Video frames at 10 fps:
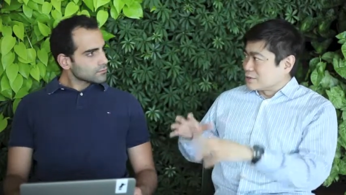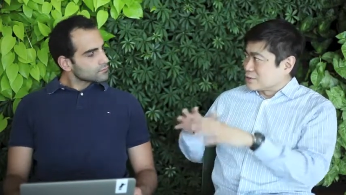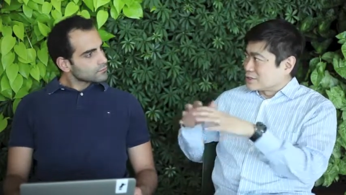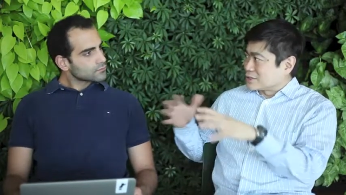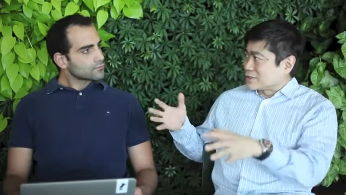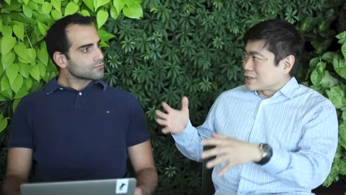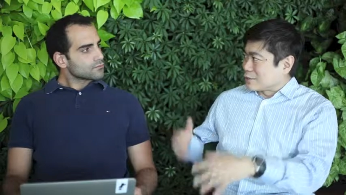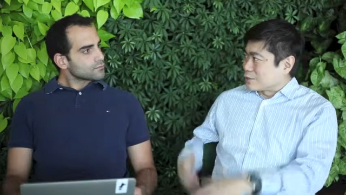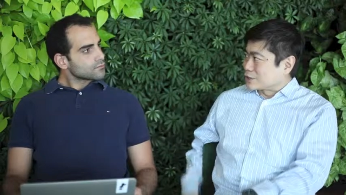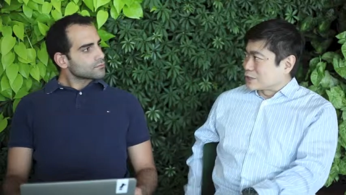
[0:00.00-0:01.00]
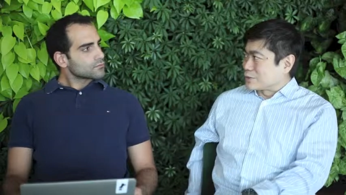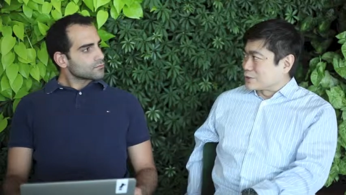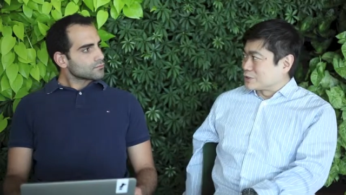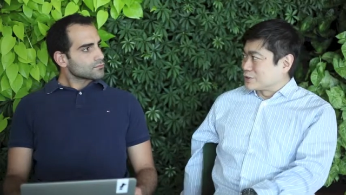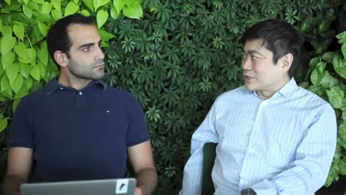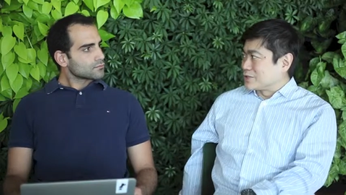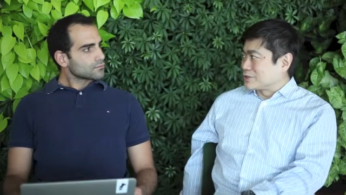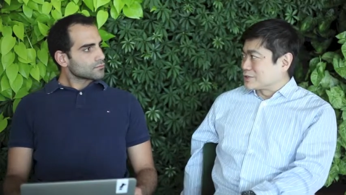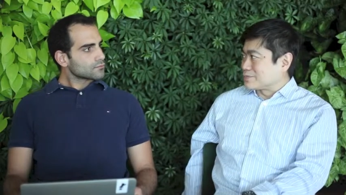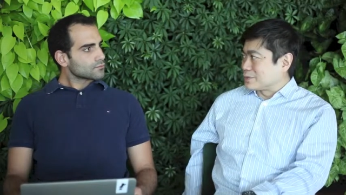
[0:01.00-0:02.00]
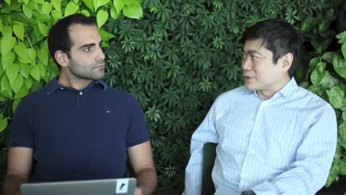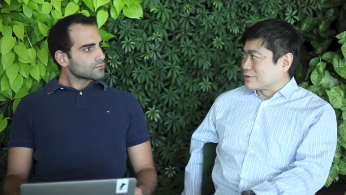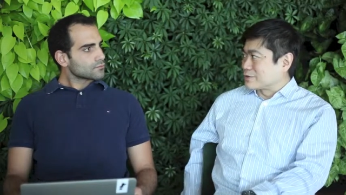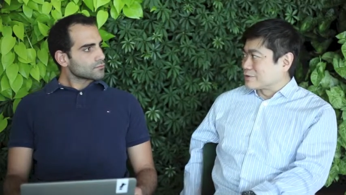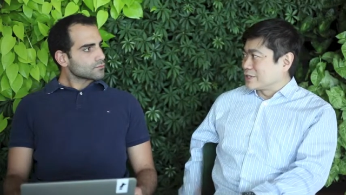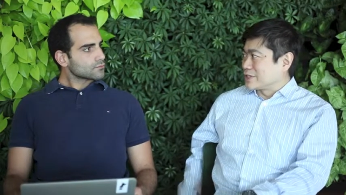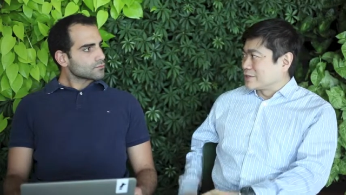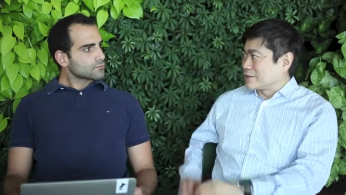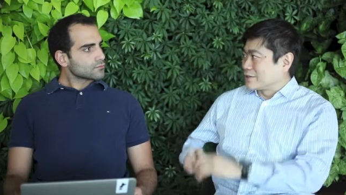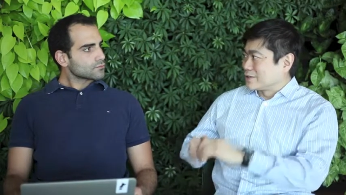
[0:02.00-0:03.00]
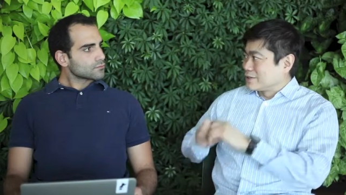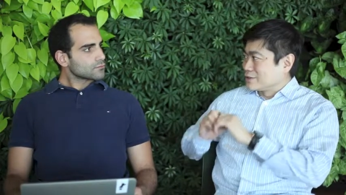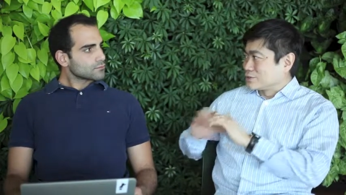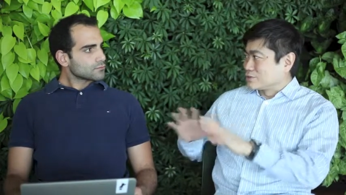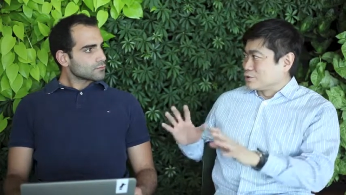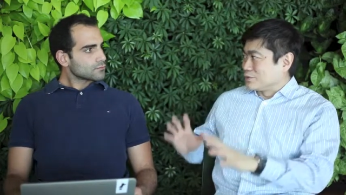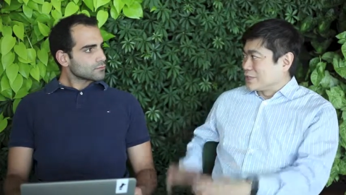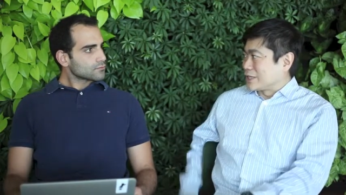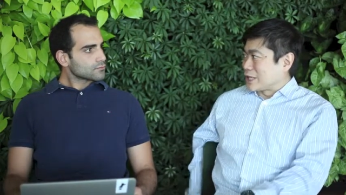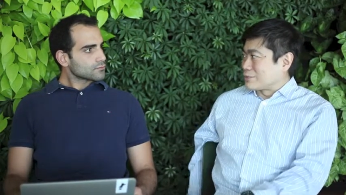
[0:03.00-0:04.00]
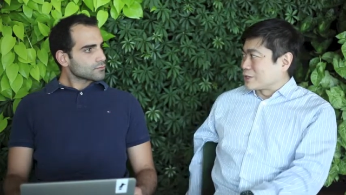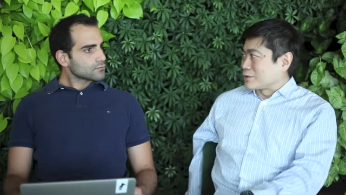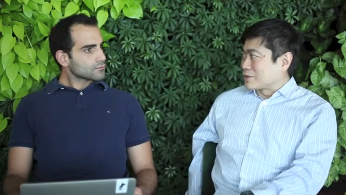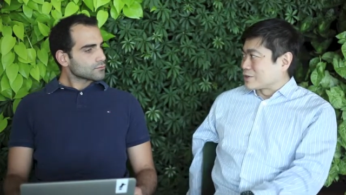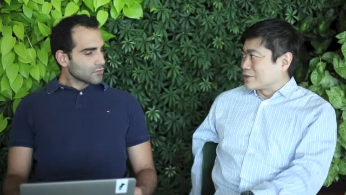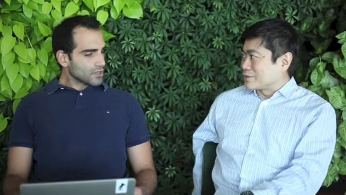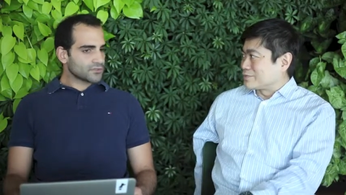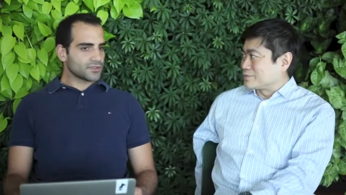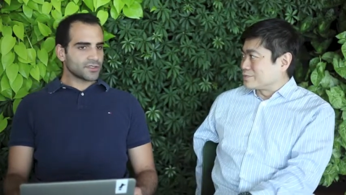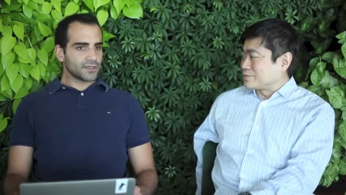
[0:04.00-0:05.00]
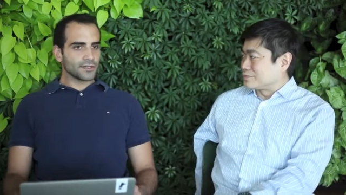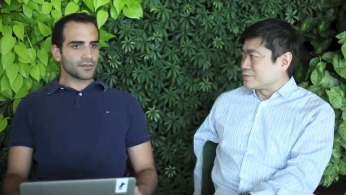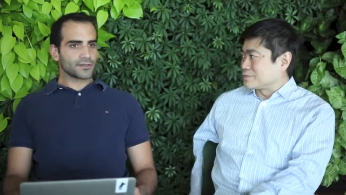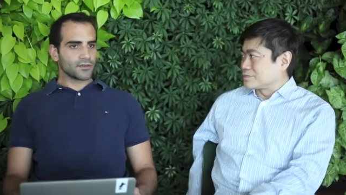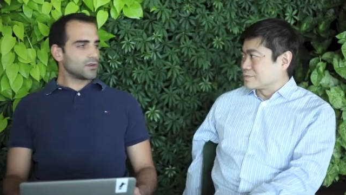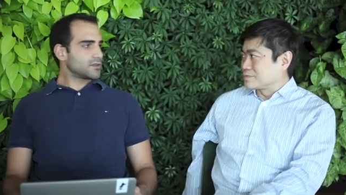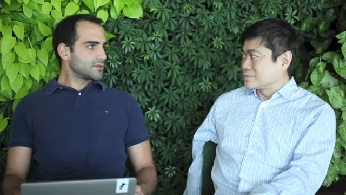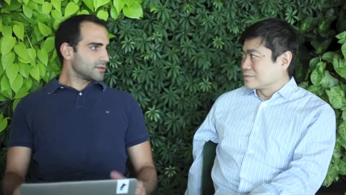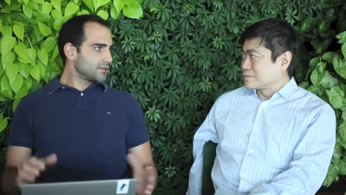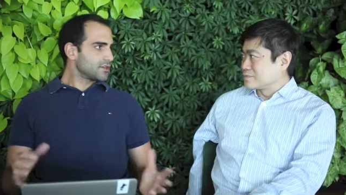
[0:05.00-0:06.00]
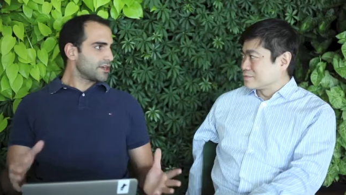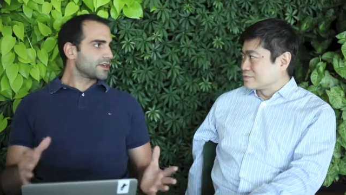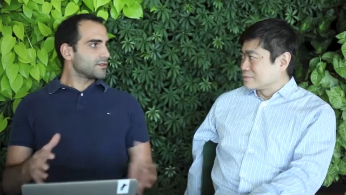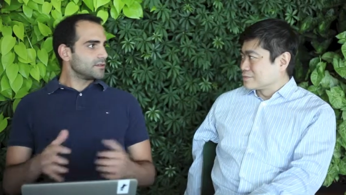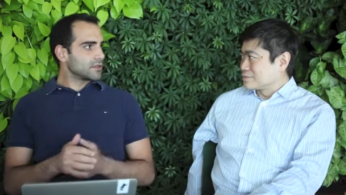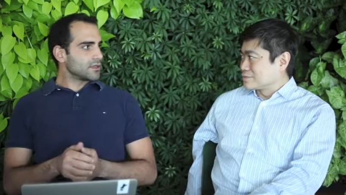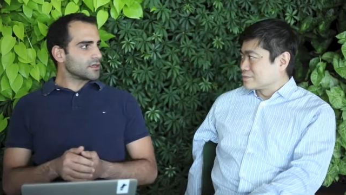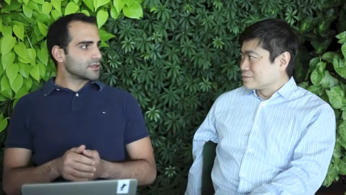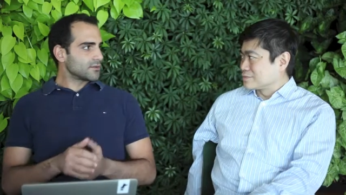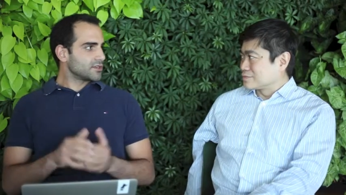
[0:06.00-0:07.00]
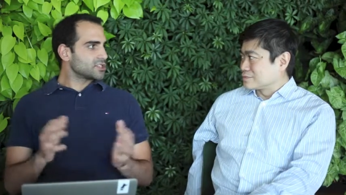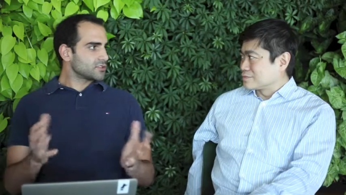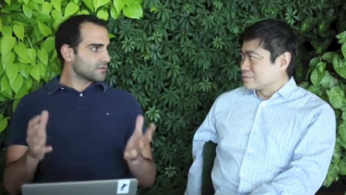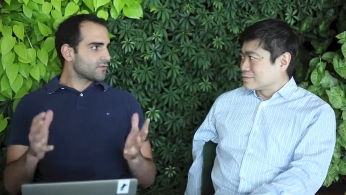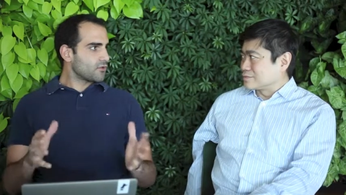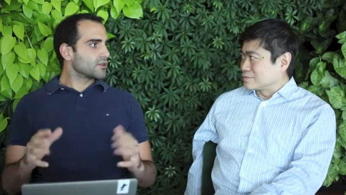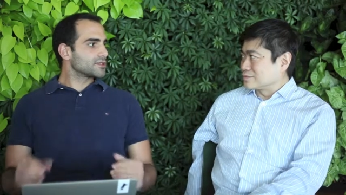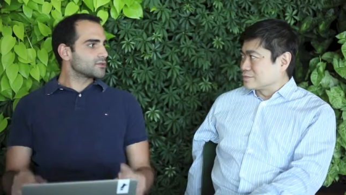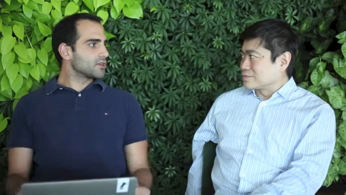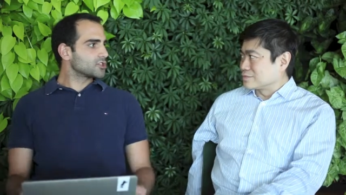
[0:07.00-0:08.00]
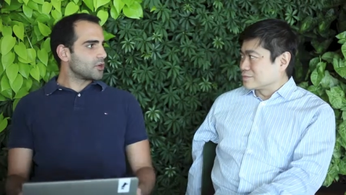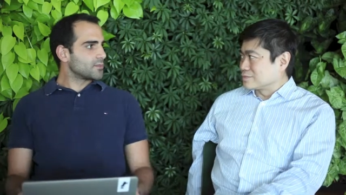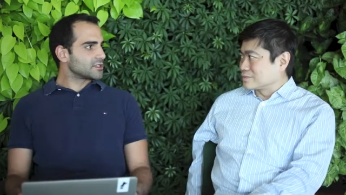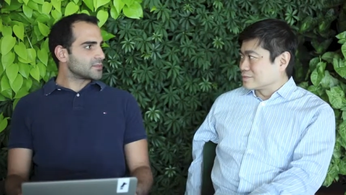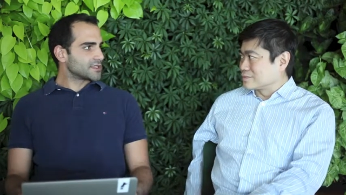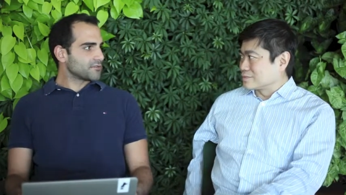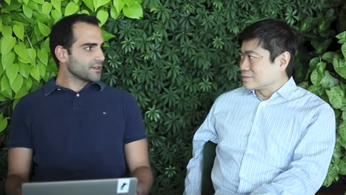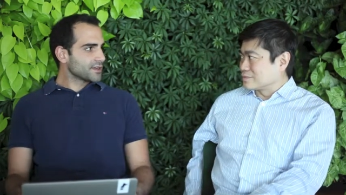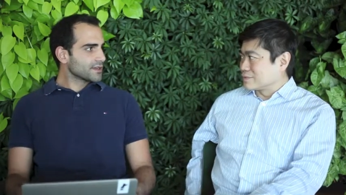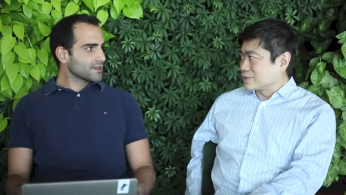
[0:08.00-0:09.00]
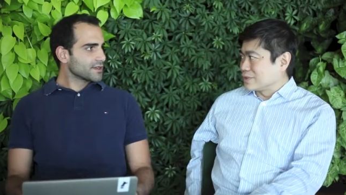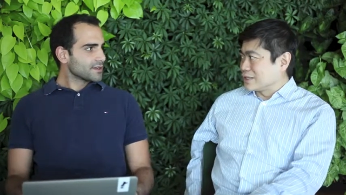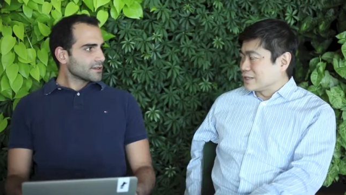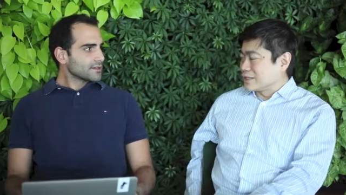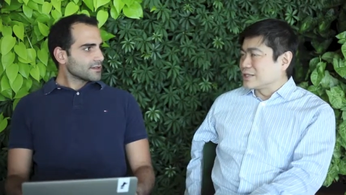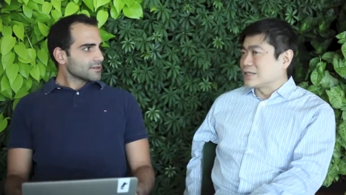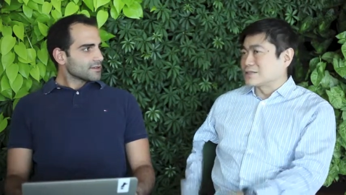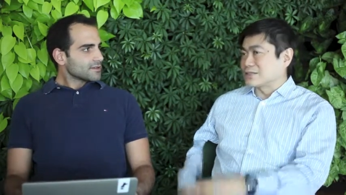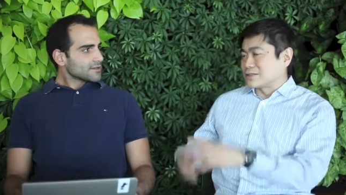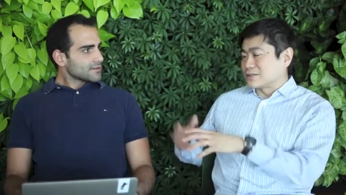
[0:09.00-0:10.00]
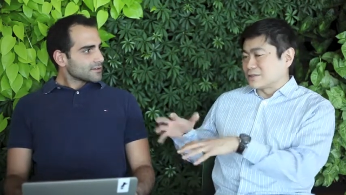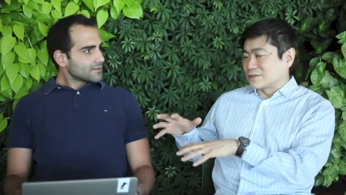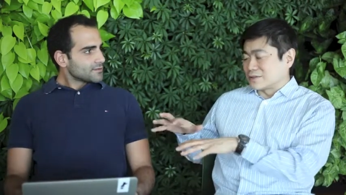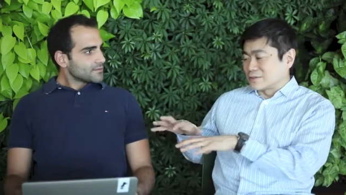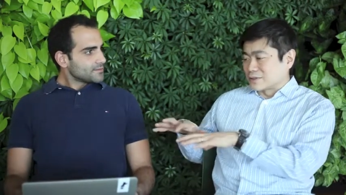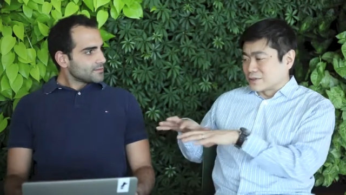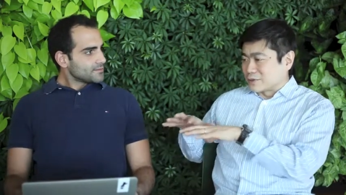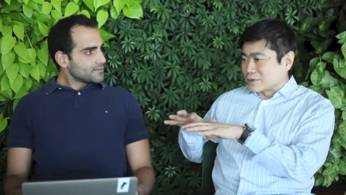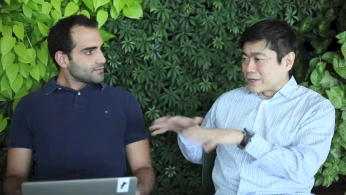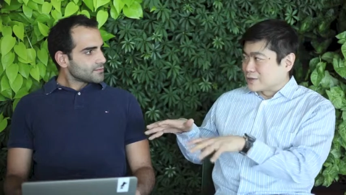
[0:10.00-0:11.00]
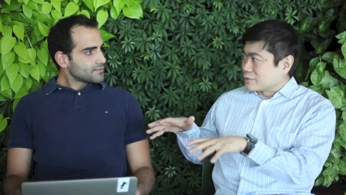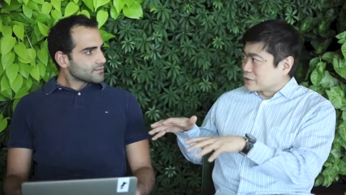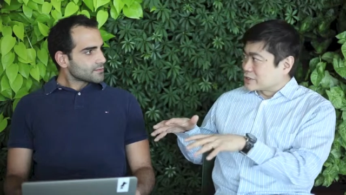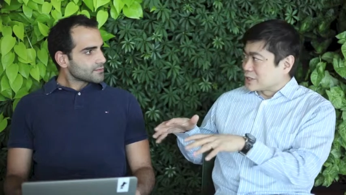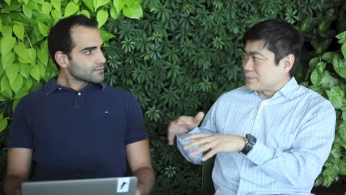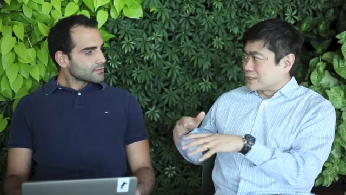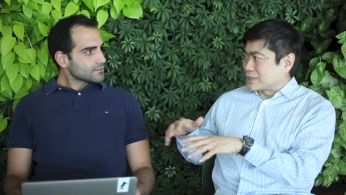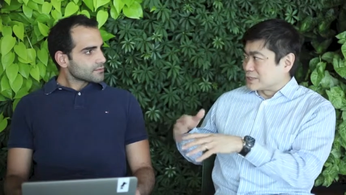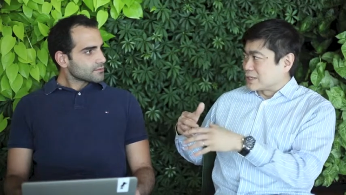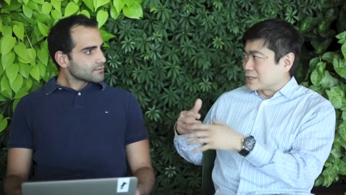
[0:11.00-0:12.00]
Speaker 1: so this uh, workshop we're doing here is part of creating the, the New Media Lab network. Interesting. So
Speaker 2: you're here uh, in the region for this workshop in specific?
Speaker 1: Yes, to, the, the, workshop is